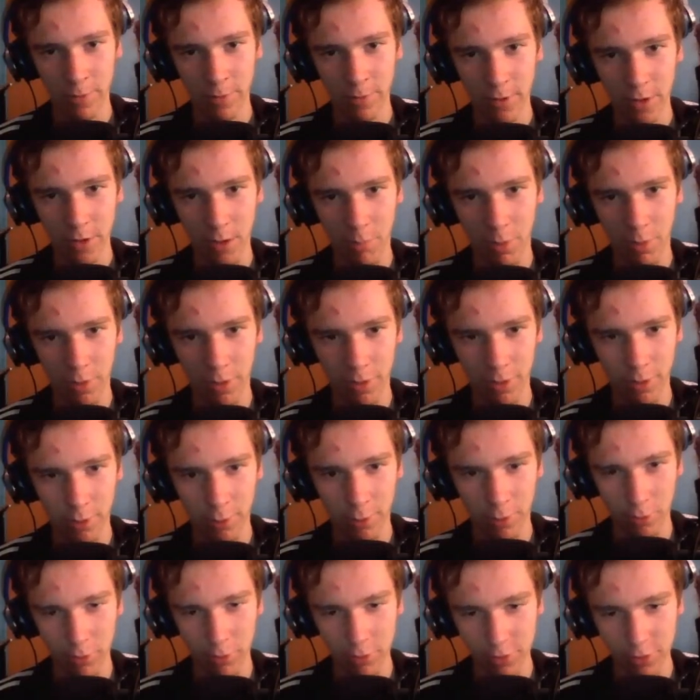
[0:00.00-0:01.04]
A burglar
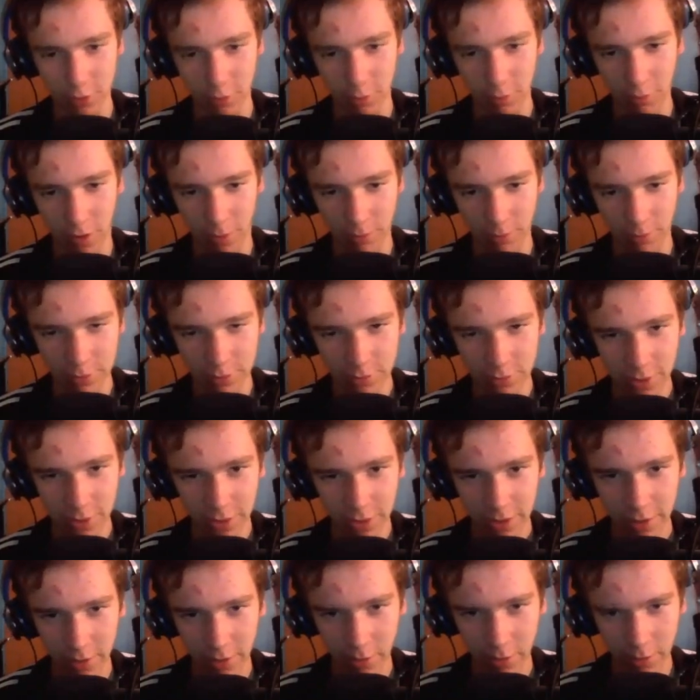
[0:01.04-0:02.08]
who can steal pumps.
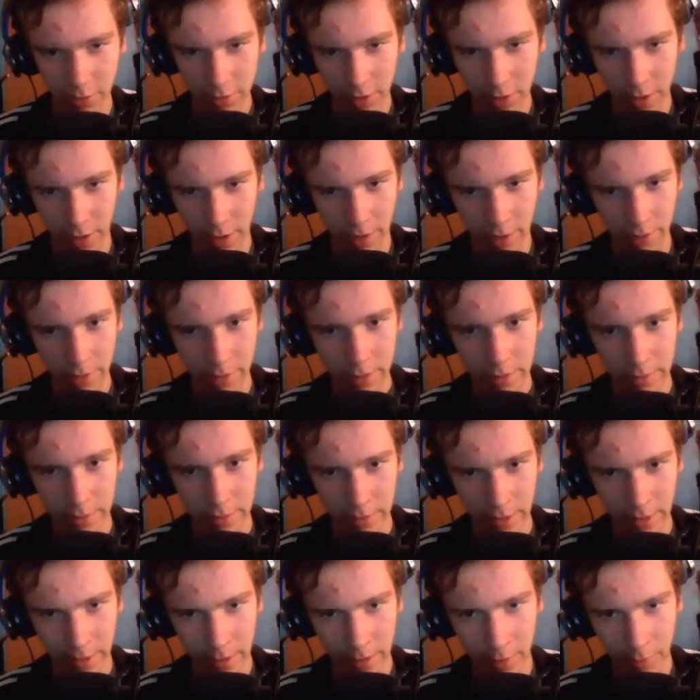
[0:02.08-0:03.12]
Okay.
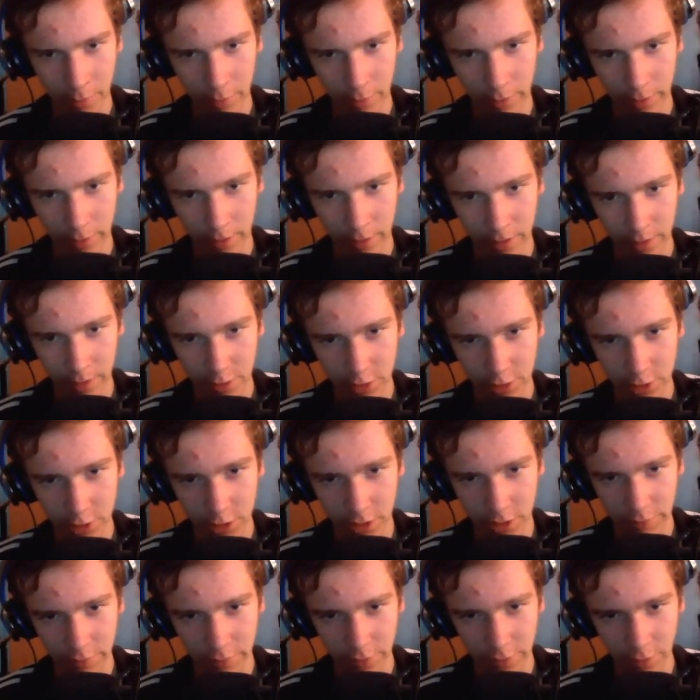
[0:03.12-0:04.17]
Now we gotta
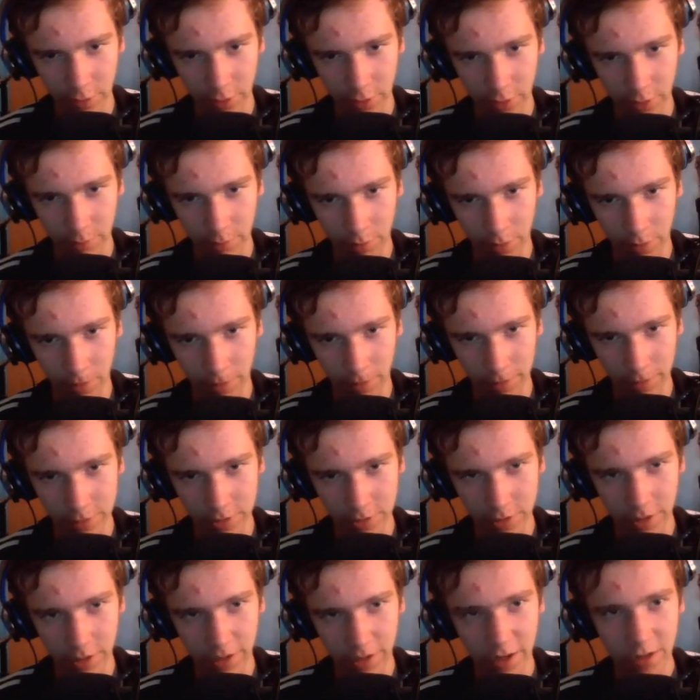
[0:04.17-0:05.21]
shove in our components,
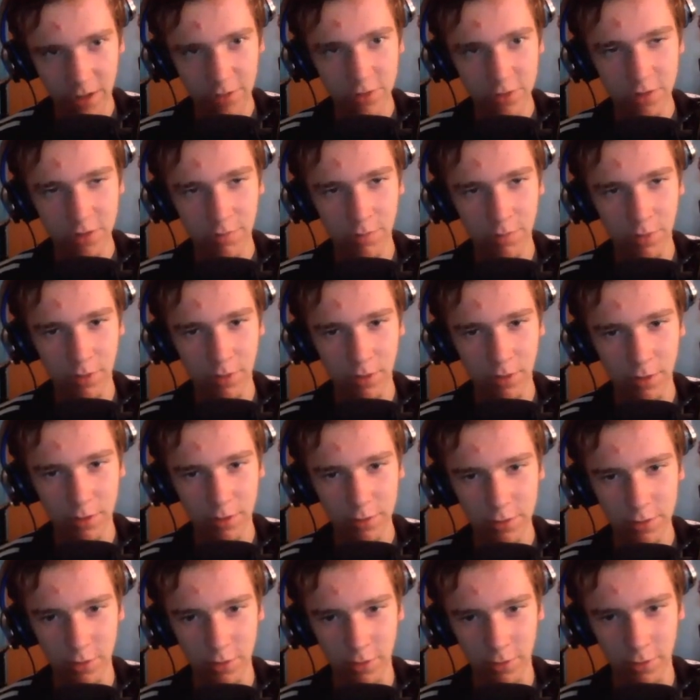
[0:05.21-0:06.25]
and it has to be in a
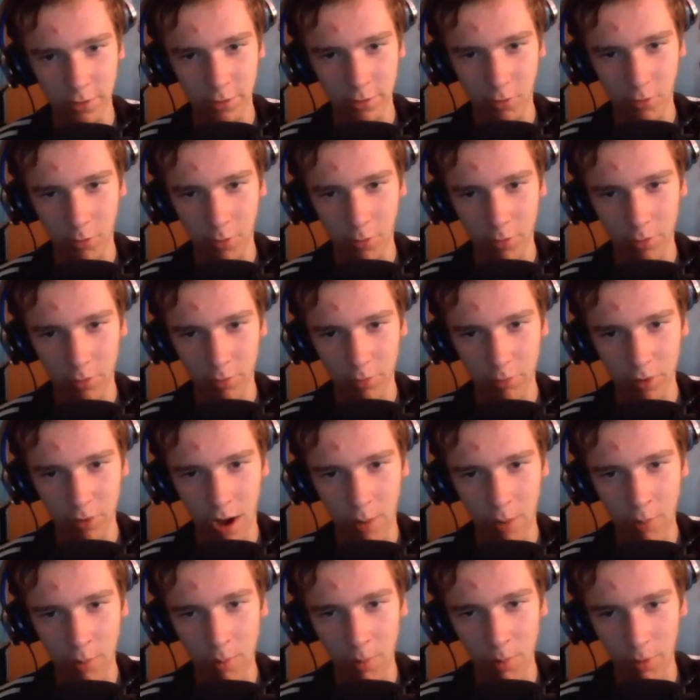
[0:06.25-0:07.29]
certain order,
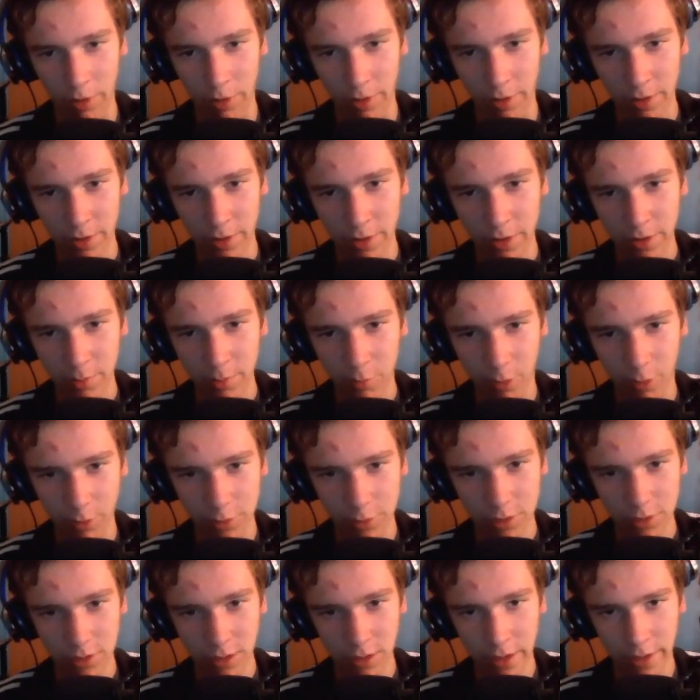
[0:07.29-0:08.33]
probably.
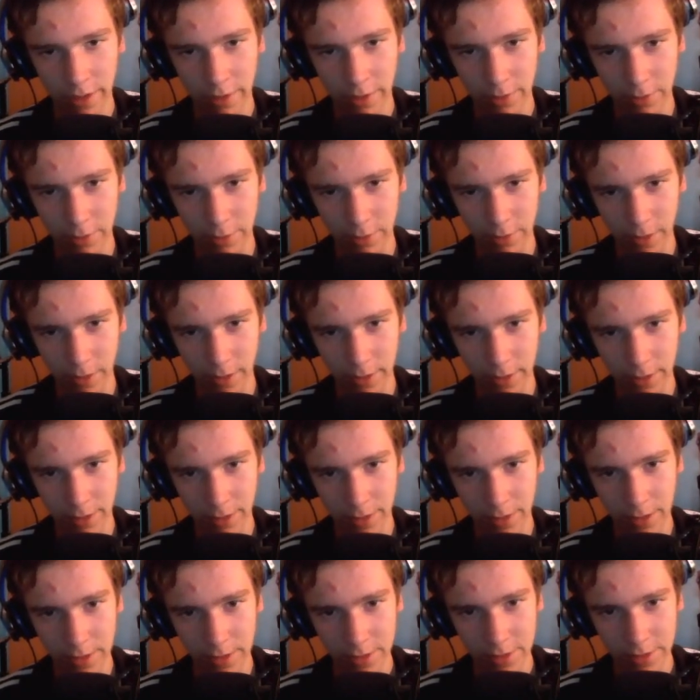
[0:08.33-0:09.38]
Most likely, like
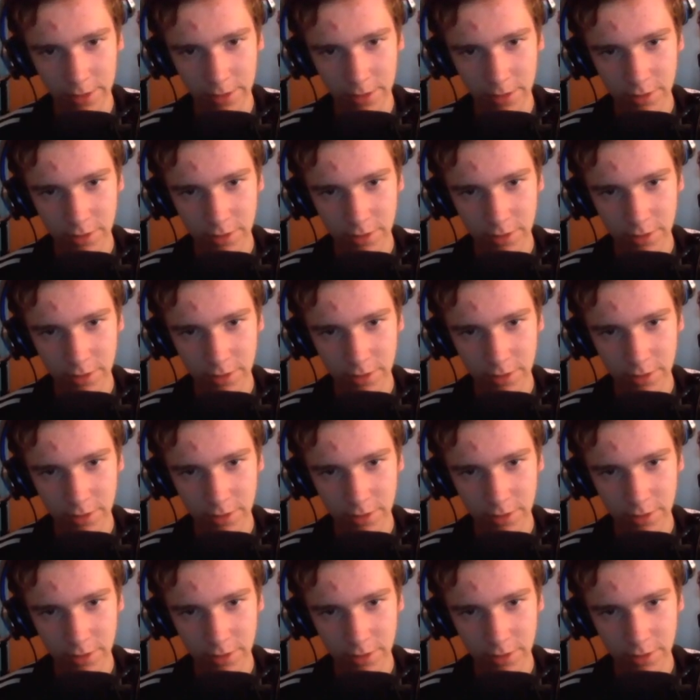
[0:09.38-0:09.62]
this.